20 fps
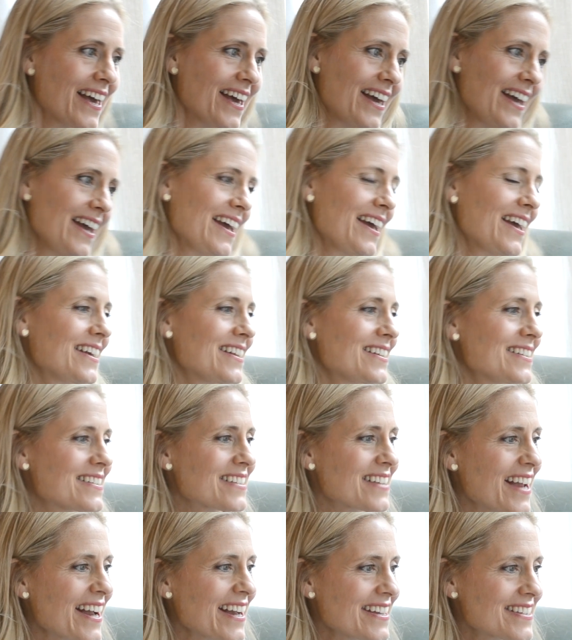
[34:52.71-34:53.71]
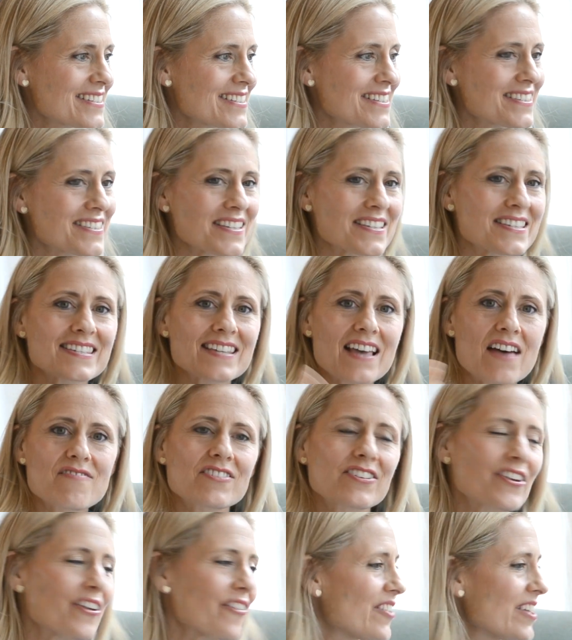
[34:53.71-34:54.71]
and I guess it's the
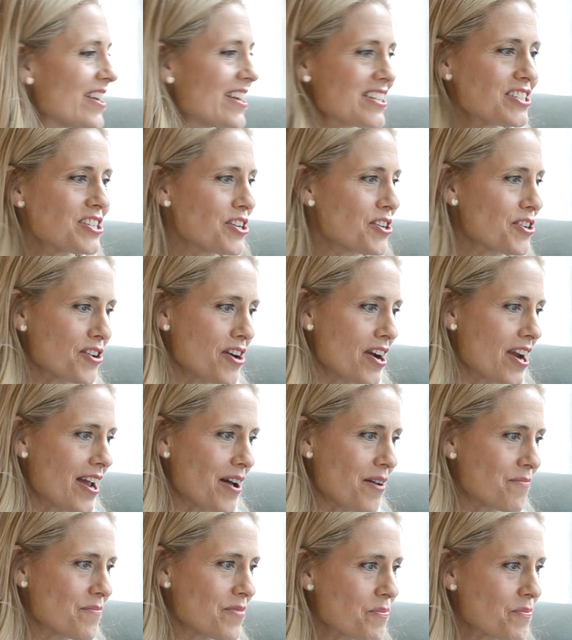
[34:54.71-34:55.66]
7 on the Enneagram,